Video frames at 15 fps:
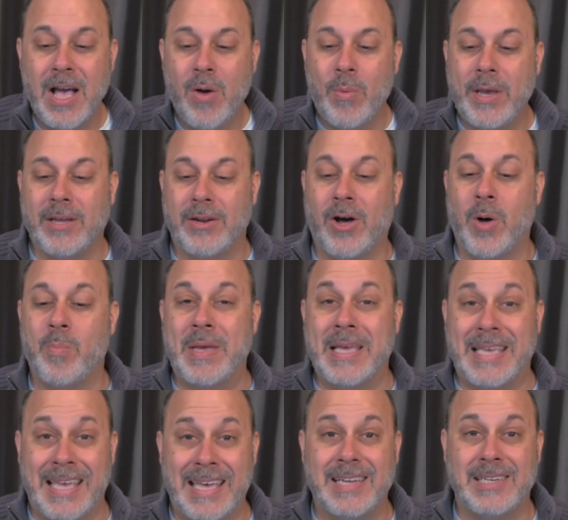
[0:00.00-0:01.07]
we can all
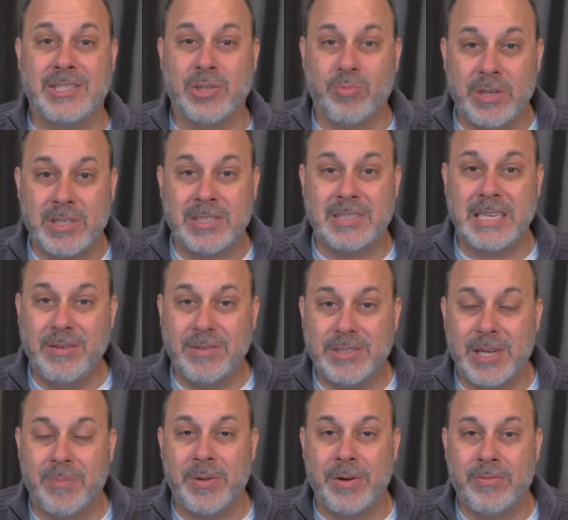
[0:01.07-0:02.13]
begin to receive
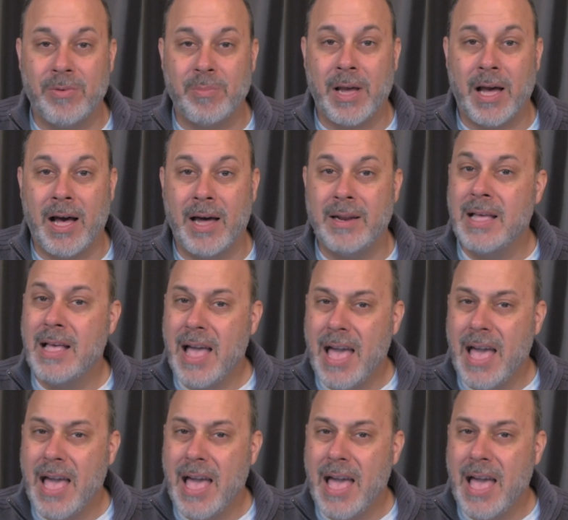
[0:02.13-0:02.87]
something from God